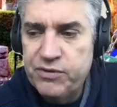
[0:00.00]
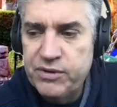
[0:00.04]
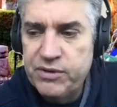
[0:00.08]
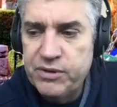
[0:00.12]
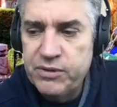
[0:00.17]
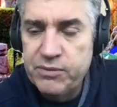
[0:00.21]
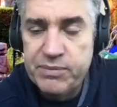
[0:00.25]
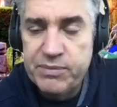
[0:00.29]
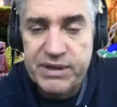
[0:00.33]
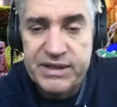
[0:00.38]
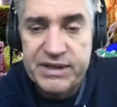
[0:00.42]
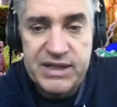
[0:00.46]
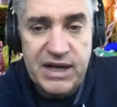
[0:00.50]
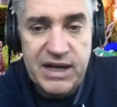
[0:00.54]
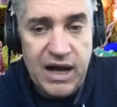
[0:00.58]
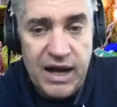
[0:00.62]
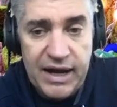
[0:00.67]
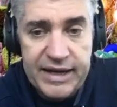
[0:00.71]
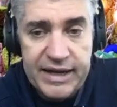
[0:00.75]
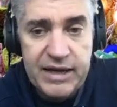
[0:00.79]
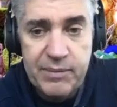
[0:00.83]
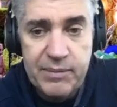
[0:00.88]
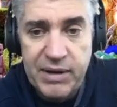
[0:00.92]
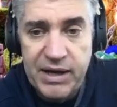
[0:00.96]
been
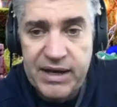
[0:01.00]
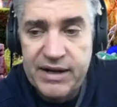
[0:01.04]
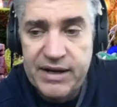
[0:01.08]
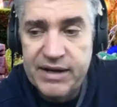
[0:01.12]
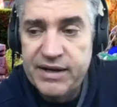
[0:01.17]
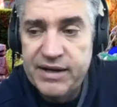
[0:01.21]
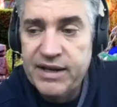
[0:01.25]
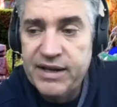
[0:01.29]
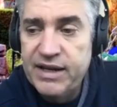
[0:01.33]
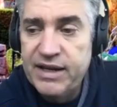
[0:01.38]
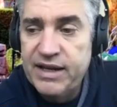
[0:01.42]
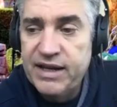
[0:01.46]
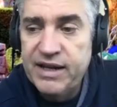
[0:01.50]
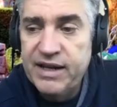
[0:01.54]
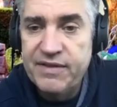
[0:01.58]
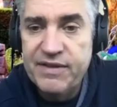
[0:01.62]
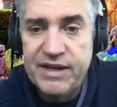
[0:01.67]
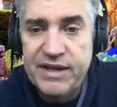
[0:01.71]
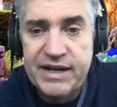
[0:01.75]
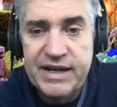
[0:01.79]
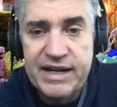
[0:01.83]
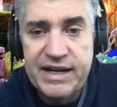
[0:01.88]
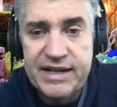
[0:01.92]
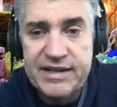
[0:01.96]
documented in the
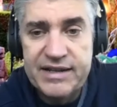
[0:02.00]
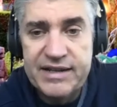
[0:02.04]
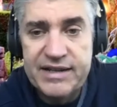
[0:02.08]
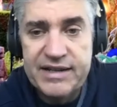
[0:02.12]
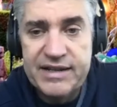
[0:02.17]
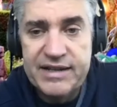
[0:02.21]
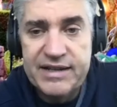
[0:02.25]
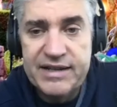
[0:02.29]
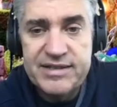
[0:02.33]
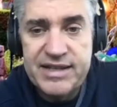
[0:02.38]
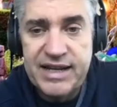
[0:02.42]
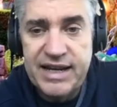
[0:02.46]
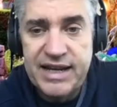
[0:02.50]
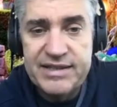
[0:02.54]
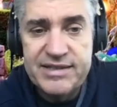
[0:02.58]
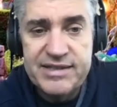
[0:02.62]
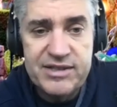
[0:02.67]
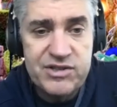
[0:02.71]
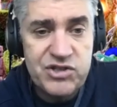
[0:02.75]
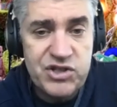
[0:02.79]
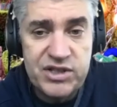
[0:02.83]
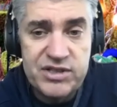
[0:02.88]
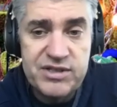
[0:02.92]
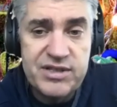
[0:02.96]
United States is
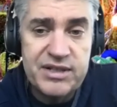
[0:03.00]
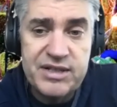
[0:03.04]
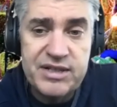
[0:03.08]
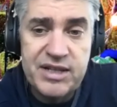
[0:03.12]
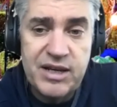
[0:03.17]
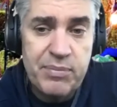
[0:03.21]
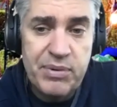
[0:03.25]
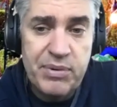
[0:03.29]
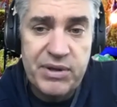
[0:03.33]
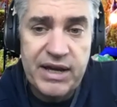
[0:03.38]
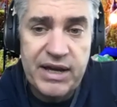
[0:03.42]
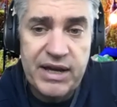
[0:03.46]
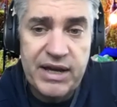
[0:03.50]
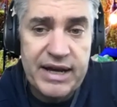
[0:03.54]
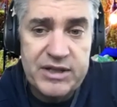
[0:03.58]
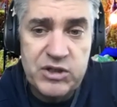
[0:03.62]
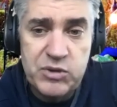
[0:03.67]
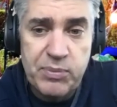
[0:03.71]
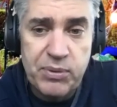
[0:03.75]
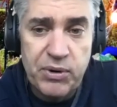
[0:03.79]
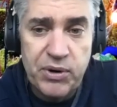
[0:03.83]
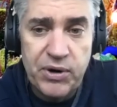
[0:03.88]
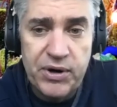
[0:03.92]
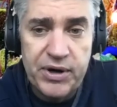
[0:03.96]
just the tip of the
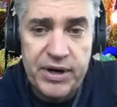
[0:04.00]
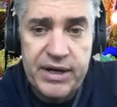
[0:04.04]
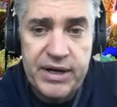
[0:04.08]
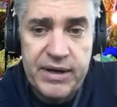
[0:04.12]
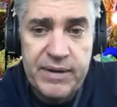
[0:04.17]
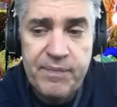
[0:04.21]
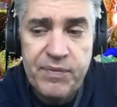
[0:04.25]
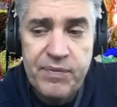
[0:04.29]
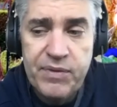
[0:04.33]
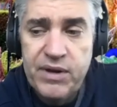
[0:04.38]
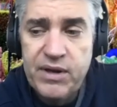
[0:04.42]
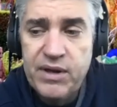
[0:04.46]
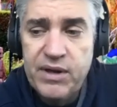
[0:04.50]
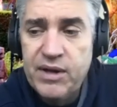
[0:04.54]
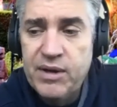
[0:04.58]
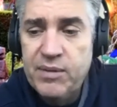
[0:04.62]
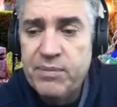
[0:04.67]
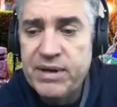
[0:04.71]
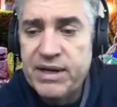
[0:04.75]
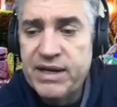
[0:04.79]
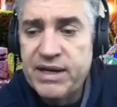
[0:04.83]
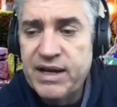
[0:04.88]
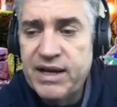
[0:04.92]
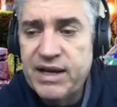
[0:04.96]
iceberg,
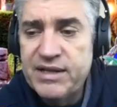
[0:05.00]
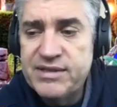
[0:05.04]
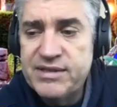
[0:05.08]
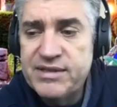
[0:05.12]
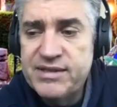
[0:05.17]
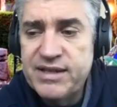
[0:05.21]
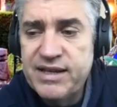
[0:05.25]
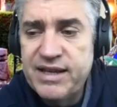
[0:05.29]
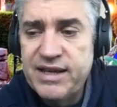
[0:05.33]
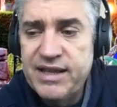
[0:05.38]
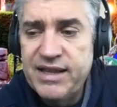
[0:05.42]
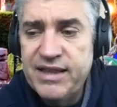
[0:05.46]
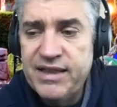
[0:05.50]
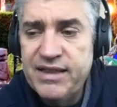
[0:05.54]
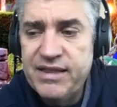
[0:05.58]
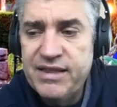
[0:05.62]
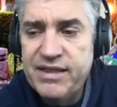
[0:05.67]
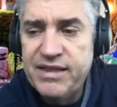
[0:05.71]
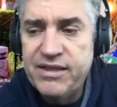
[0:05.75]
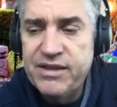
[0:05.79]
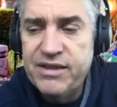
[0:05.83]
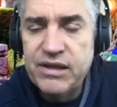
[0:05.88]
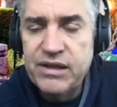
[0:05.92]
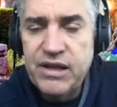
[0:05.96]
because
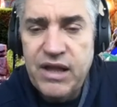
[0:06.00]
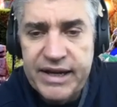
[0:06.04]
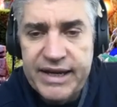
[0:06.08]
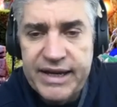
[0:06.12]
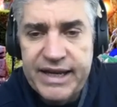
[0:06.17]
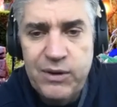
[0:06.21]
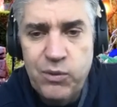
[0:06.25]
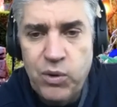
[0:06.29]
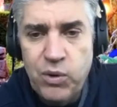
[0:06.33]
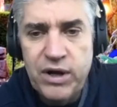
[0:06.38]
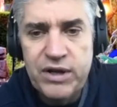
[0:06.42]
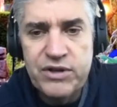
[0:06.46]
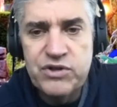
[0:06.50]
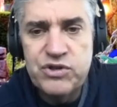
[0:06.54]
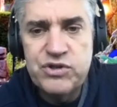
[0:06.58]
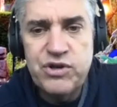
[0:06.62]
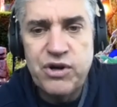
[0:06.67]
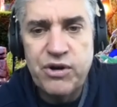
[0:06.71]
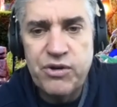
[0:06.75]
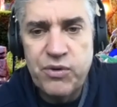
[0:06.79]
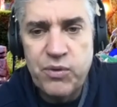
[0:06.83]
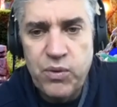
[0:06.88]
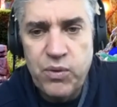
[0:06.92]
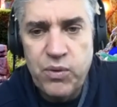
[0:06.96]
the lucky ones are the
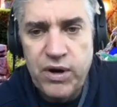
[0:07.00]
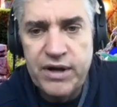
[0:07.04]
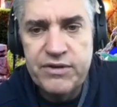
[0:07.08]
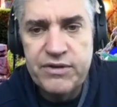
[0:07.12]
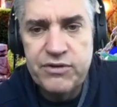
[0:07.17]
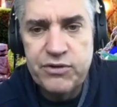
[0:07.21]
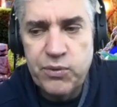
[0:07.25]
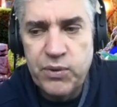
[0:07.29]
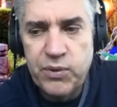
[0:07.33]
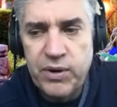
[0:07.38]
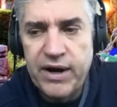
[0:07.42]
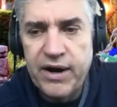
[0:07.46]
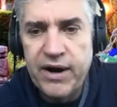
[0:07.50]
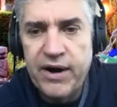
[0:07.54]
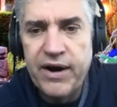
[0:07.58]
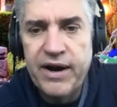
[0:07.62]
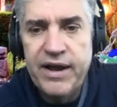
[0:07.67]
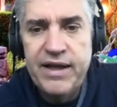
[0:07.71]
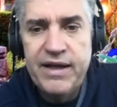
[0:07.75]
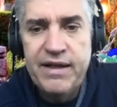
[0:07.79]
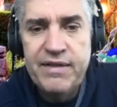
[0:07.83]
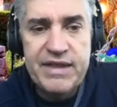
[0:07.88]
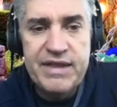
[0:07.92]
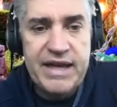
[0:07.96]
ones where
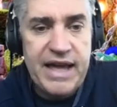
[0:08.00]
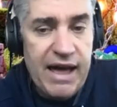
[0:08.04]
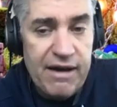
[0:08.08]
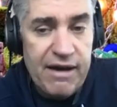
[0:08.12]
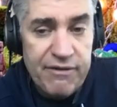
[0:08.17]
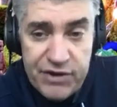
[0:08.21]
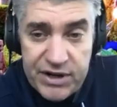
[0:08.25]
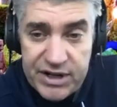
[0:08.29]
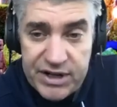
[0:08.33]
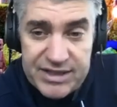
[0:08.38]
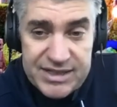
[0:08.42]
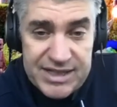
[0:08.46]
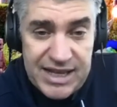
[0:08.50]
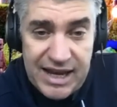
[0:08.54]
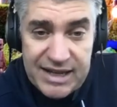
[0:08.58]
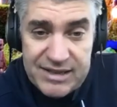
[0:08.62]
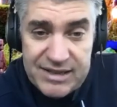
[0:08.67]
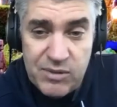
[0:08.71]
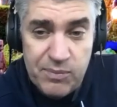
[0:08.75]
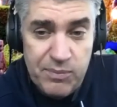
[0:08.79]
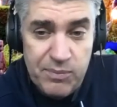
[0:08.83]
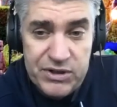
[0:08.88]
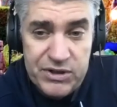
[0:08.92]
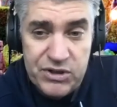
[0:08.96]
the evidence
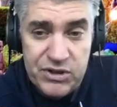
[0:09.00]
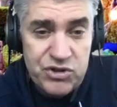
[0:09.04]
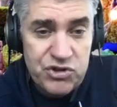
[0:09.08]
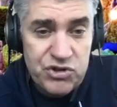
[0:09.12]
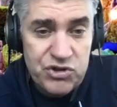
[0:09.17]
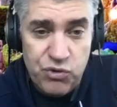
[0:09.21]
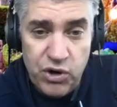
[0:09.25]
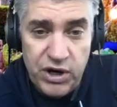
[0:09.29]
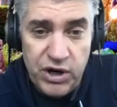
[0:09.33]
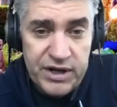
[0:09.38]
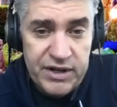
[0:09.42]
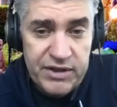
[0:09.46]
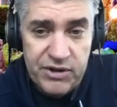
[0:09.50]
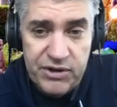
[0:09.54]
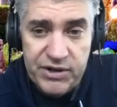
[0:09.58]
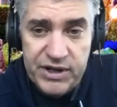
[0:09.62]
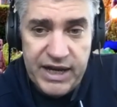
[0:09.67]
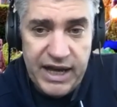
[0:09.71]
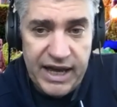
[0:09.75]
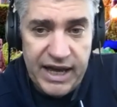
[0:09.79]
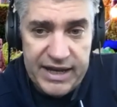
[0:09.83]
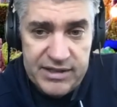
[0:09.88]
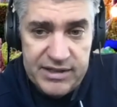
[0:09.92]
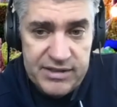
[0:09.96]
hasn't been destroyed in their
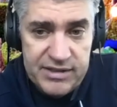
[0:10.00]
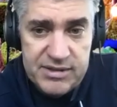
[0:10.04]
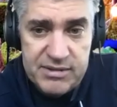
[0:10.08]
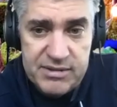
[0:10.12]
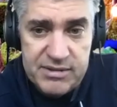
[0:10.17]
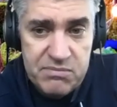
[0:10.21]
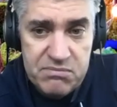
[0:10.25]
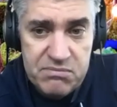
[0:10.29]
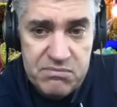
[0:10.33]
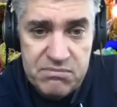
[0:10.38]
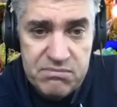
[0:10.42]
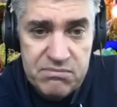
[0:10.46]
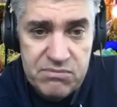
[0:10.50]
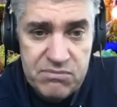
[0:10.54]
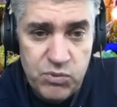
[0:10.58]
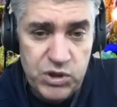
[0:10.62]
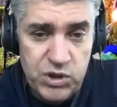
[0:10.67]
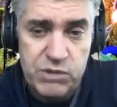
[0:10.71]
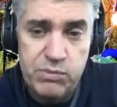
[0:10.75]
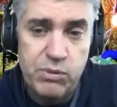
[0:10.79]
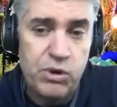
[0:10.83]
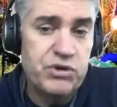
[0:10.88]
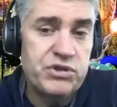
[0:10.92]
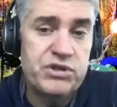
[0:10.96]
case, which
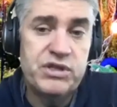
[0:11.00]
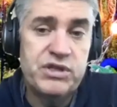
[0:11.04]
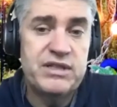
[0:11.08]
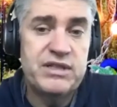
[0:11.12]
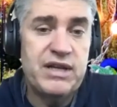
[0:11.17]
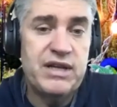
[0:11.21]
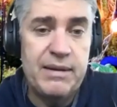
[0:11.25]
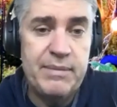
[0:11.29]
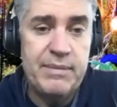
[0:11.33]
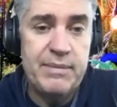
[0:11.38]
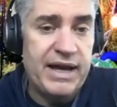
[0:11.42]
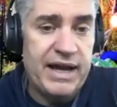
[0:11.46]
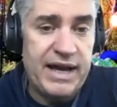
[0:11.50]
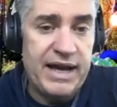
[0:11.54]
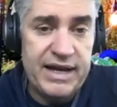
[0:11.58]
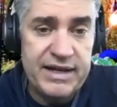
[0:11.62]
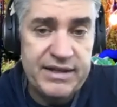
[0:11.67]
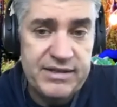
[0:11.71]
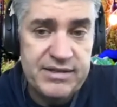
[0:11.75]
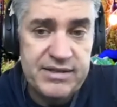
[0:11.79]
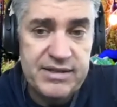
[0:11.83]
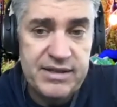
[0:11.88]
most of the time it has,